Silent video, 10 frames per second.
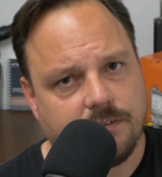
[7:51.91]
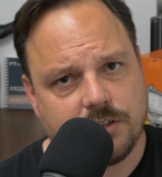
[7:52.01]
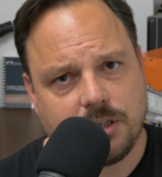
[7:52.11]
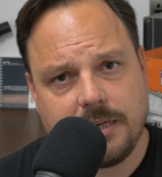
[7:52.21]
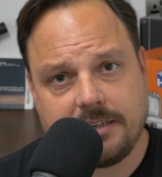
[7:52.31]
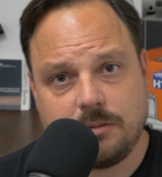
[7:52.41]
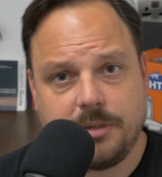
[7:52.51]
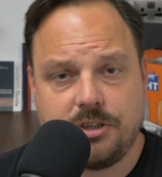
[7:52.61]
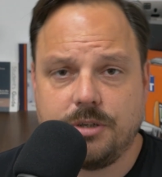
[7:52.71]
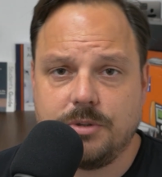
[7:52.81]
Obviously, we had some
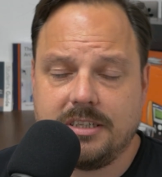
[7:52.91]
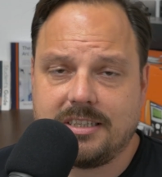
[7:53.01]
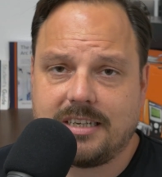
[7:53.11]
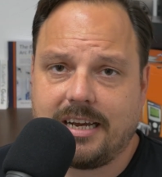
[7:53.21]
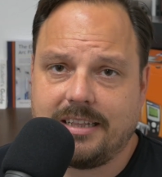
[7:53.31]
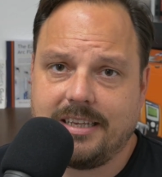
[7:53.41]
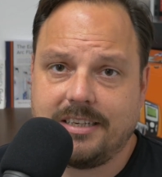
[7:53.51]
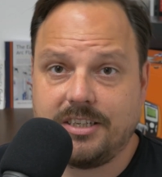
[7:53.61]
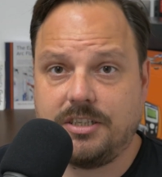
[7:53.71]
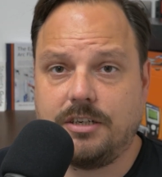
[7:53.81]
issues inside the
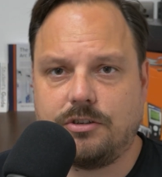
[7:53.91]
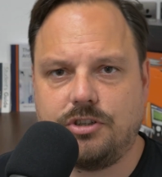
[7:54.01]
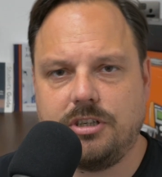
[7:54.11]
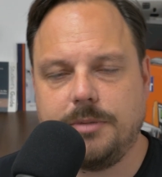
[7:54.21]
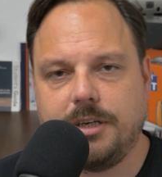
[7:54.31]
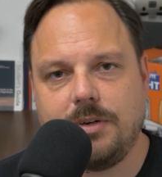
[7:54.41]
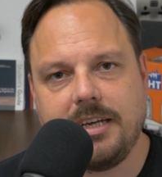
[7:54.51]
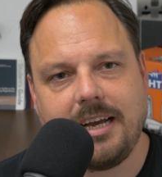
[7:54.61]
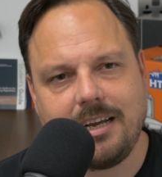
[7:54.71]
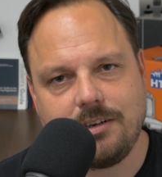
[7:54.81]
existing consumer
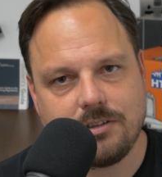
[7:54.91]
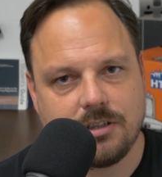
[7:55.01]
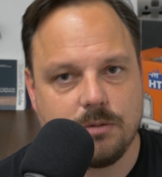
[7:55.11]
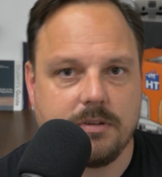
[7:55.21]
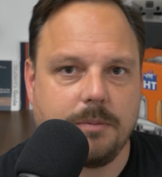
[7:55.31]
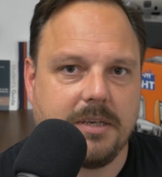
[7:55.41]
unit and also with the